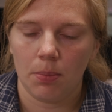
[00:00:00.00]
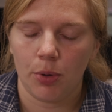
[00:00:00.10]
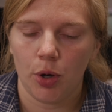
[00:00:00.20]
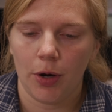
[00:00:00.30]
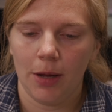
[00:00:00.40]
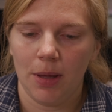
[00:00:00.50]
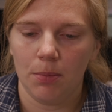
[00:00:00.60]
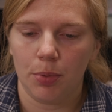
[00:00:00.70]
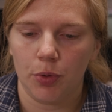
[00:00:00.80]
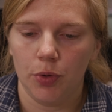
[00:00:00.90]
Program
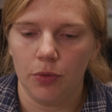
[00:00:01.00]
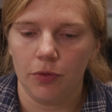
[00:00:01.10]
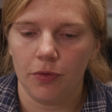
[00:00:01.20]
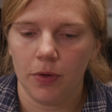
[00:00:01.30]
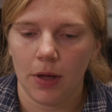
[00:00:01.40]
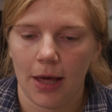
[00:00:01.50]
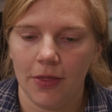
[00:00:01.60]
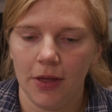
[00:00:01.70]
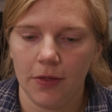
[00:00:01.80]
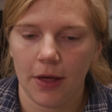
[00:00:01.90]
improve. I
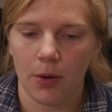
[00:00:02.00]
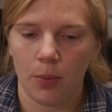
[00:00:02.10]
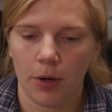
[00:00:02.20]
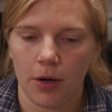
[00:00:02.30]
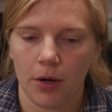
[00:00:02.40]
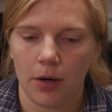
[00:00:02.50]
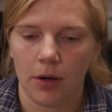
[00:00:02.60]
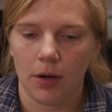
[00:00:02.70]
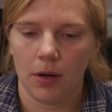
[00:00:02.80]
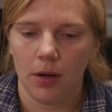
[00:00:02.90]
think that we're
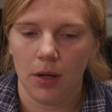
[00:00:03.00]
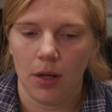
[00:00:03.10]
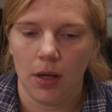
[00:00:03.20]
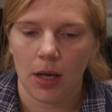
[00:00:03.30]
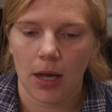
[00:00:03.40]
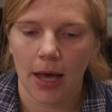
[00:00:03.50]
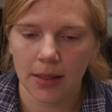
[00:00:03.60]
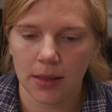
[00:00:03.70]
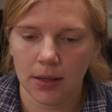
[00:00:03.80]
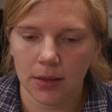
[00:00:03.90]

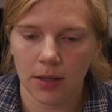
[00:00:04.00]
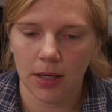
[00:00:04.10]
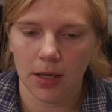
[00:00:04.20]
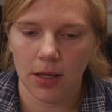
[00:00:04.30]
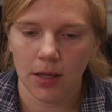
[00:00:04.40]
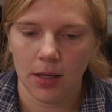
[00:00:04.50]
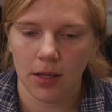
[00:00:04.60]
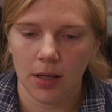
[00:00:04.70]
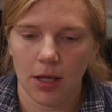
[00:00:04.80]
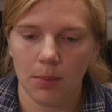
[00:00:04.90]
constantly
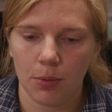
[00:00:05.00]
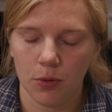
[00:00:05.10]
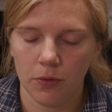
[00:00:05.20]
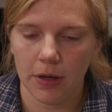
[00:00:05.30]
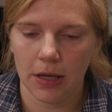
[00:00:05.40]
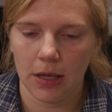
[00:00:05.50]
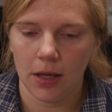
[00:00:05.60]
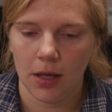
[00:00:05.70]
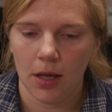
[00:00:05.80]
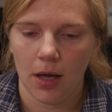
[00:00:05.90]
improving,
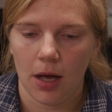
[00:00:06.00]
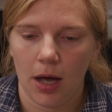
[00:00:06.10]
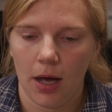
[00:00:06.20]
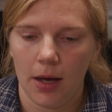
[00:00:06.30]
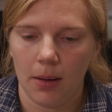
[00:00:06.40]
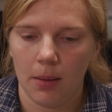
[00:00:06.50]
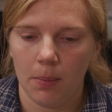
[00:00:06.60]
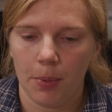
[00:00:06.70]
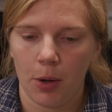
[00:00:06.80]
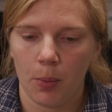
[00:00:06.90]

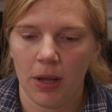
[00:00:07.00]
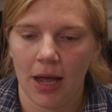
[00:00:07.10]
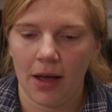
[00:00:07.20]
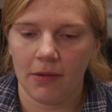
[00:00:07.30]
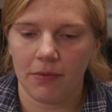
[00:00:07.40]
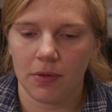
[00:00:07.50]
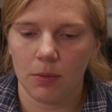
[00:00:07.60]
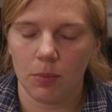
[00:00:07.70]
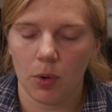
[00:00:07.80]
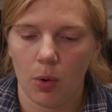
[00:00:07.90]
but we have
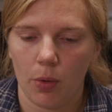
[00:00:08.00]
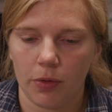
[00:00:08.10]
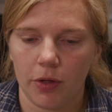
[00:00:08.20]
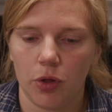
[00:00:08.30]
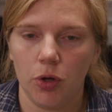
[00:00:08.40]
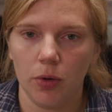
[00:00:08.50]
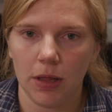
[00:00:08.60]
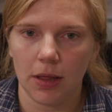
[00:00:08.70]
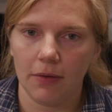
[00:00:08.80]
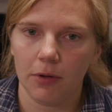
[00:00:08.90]
some goals. The
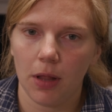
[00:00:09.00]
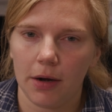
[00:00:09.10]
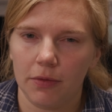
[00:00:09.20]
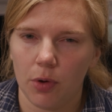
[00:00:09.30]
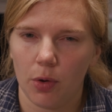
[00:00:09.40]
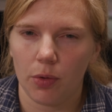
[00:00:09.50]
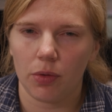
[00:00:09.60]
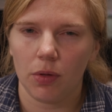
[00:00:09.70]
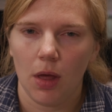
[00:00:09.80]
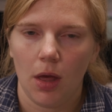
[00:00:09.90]
students have a lot of
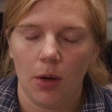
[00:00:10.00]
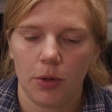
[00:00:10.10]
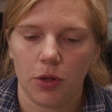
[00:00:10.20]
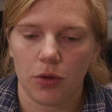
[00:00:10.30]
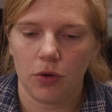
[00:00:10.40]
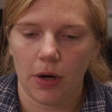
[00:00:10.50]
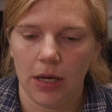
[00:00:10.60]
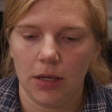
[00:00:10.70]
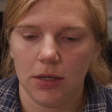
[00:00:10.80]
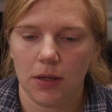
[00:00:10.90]
goals which is
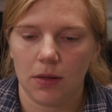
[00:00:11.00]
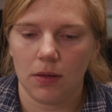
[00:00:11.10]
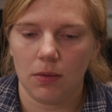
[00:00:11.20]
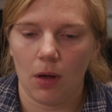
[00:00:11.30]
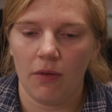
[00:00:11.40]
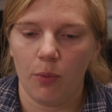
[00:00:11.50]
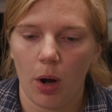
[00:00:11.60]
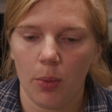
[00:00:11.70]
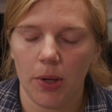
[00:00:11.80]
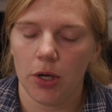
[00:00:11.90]
great of
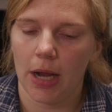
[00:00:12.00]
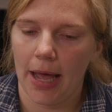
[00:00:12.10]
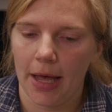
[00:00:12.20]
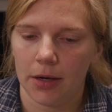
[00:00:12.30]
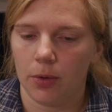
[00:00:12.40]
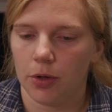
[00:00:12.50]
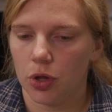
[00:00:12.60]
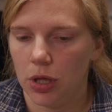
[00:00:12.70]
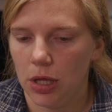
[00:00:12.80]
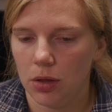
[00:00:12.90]
what we could add or
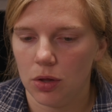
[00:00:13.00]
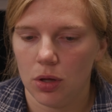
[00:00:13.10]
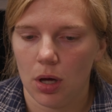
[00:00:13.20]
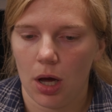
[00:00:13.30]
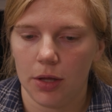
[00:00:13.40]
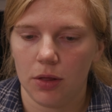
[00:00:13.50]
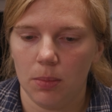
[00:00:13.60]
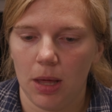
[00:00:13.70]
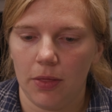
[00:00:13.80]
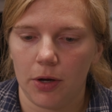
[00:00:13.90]
change to
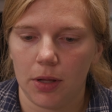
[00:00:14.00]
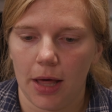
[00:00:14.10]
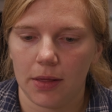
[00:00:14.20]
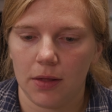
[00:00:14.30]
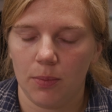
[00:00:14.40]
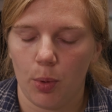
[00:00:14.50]
make their classes